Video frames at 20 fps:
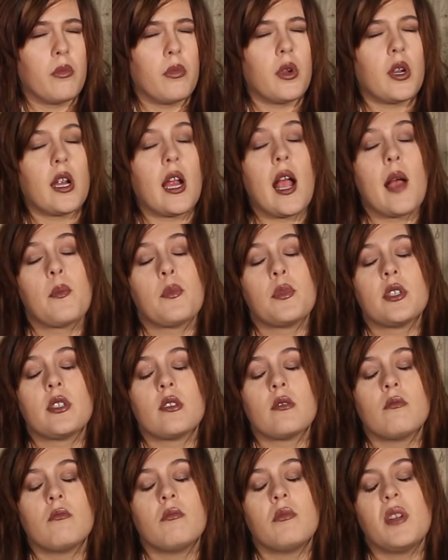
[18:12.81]

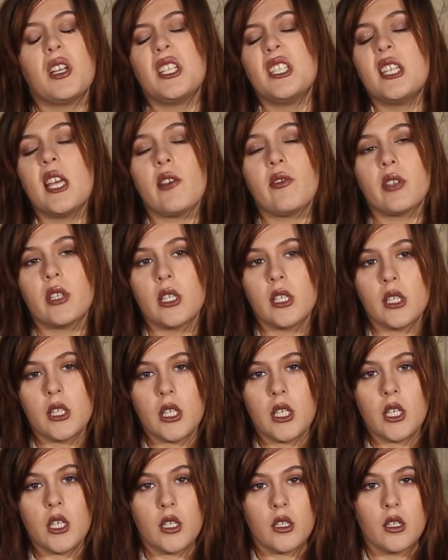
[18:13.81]
perhaps
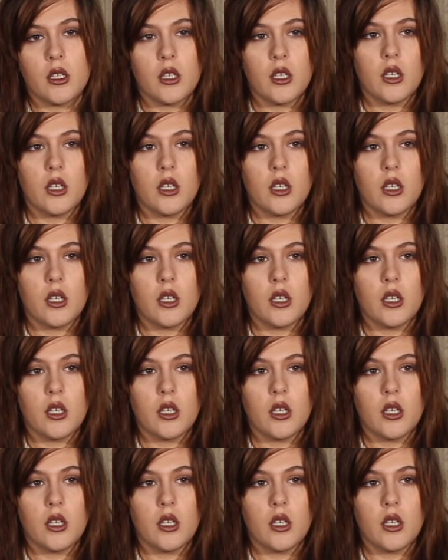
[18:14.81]
indefinitely,